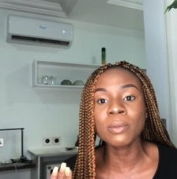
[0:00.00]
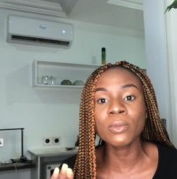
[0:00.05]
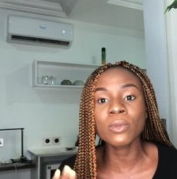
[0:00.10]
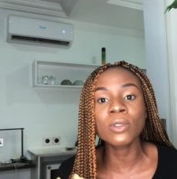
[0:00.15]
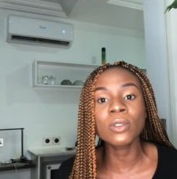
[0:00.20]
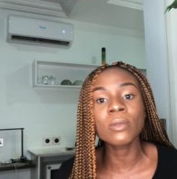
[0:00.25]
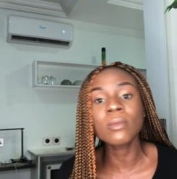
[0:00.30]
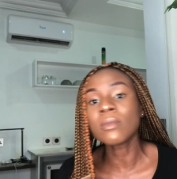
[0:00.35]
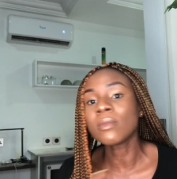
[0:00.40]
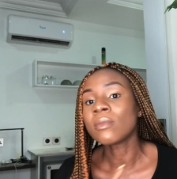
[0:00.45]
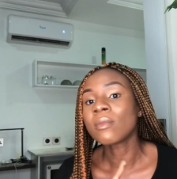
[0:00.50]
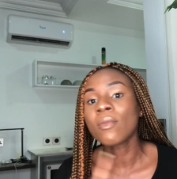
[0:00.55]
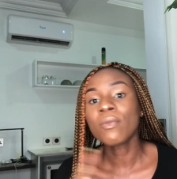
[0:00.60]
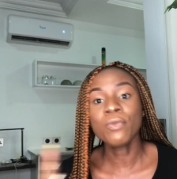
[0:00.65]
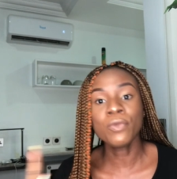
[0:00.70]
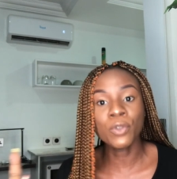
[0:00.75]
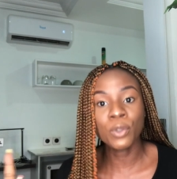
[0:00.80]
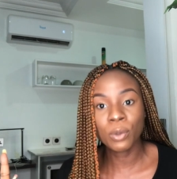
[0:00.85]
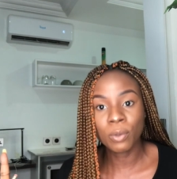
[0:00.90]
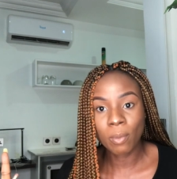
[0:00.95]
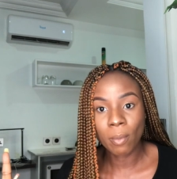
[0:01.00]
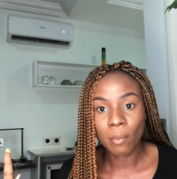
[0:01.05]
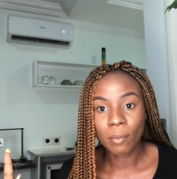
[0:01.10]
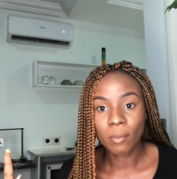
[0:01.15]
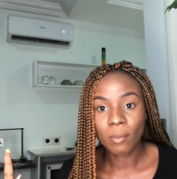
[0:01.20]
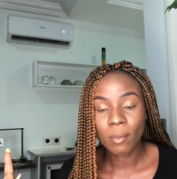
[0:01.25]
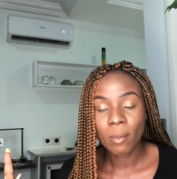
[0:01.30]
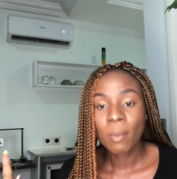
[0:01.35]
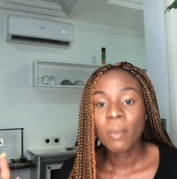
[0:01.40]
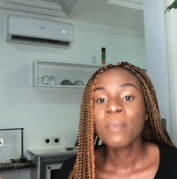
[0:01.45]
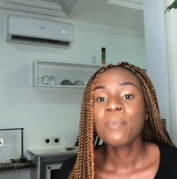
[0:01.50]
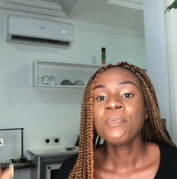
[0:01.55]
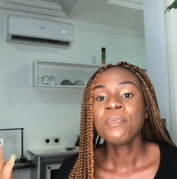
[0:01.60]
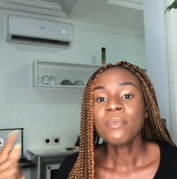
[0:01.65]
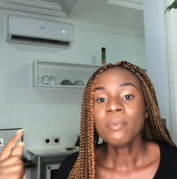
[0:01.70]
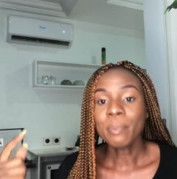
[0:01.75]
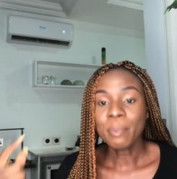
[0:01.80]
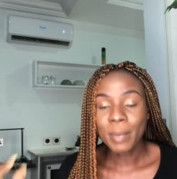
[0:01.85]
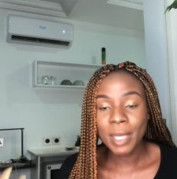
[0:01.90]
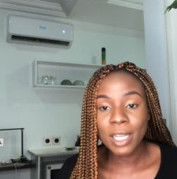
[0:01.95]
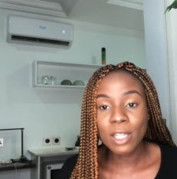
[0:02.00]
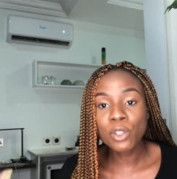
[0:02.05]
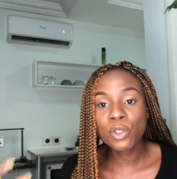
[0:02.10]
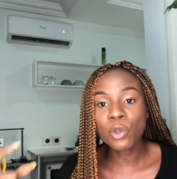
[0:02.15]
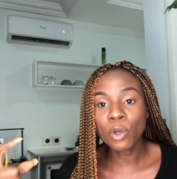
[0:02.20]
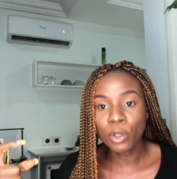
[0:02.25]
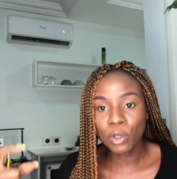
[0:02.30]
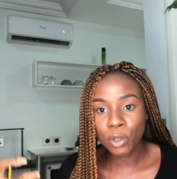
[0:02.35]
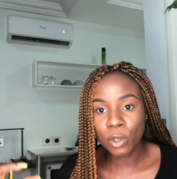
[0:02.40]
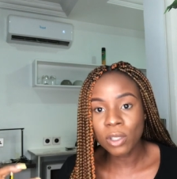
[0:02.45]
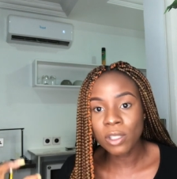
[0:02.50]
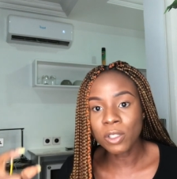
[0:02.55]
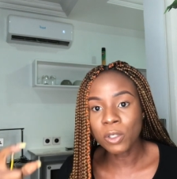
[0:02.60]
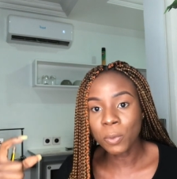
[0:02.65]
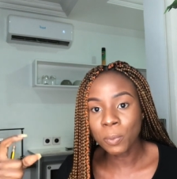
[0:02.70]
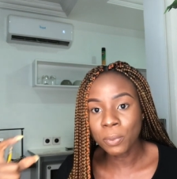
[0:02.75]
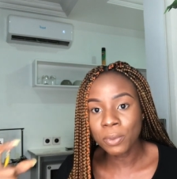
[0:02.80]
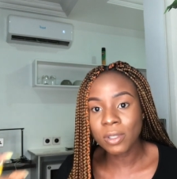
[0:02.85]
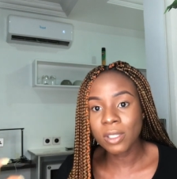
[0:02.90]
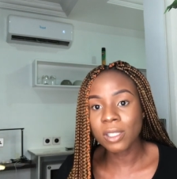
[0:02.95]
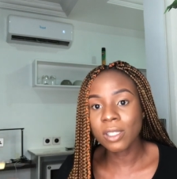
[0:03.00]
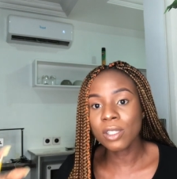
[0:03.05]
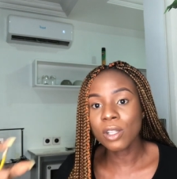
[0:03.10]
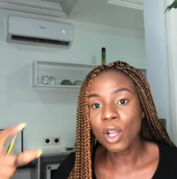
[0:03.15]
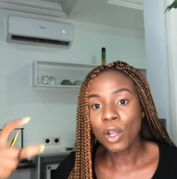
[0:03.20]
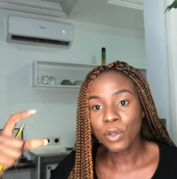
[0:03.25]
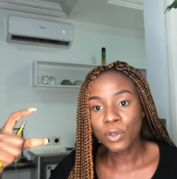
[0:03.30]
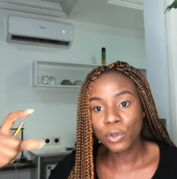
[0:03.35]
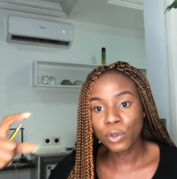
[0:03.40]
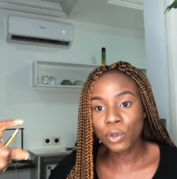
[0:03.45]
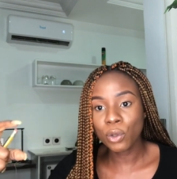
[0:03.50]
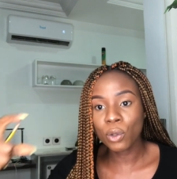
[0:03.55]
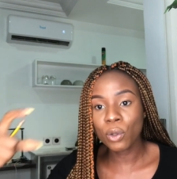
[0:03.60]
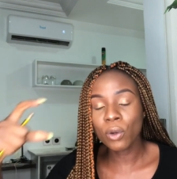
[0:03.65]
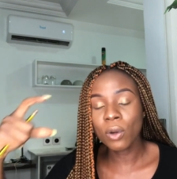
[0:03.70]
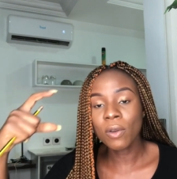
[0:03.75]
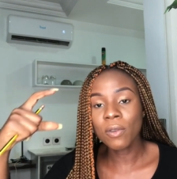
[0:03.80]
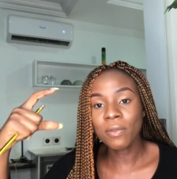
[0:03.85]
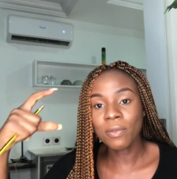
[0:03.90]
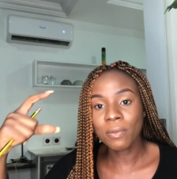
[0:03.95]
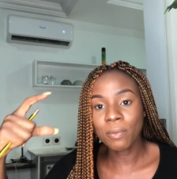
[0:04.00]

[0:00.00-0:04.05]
mode no make sure you're still putting your